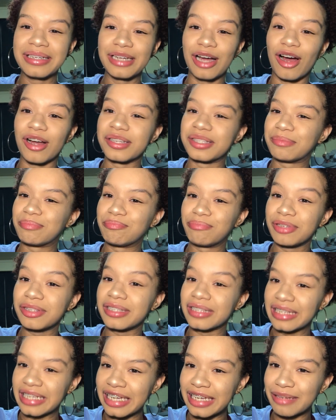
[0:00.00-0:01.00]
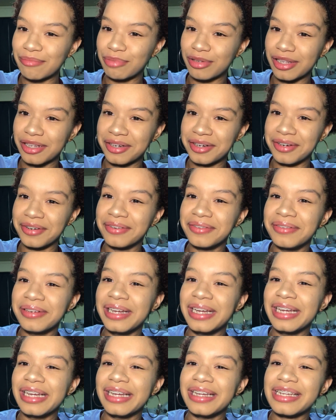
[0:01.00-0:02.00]
I'll put the link below.
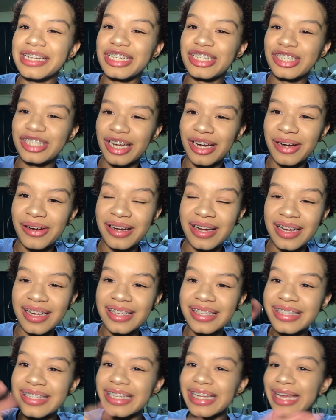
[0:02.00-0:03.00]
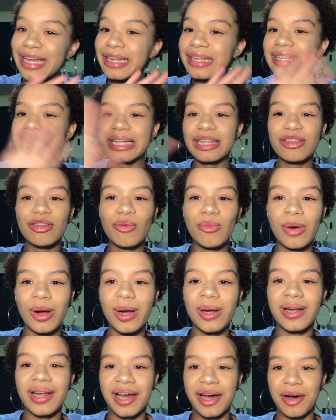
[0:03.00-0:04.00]
Share it and get the
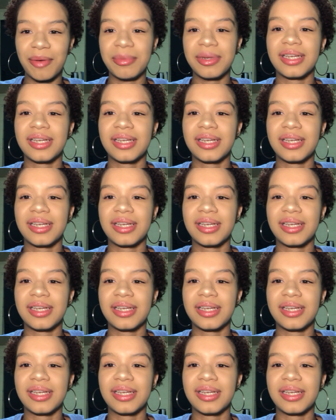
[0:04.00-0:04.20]
word out,